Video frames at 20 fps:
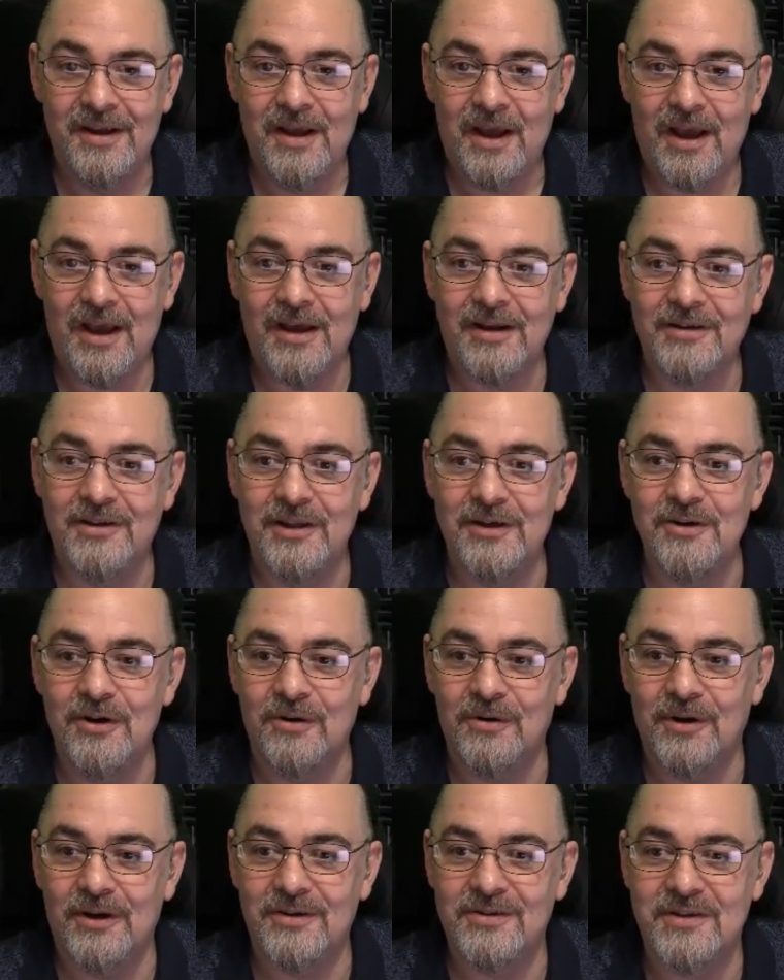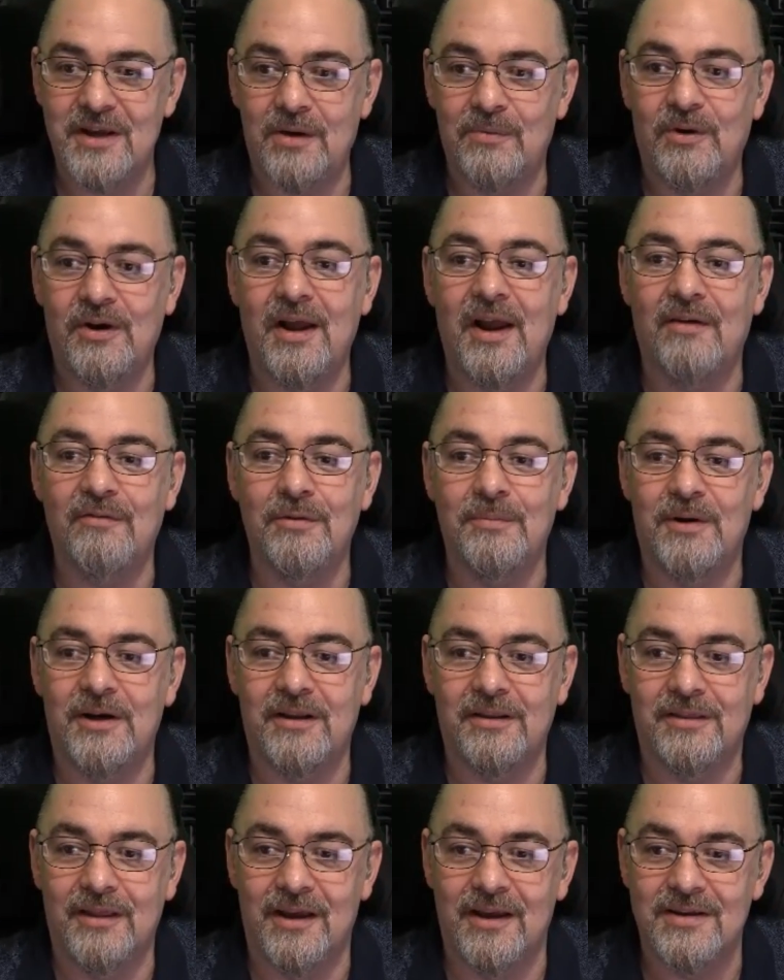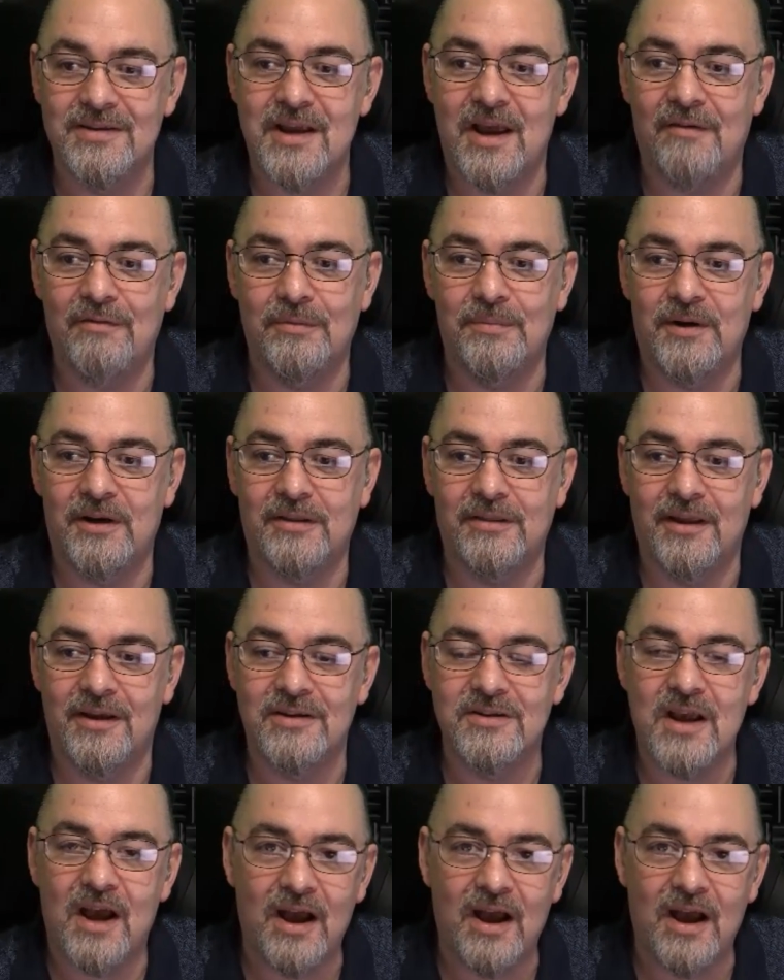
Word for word: And then you're going to say, yeah. well, everybody thinks, everybody thinks.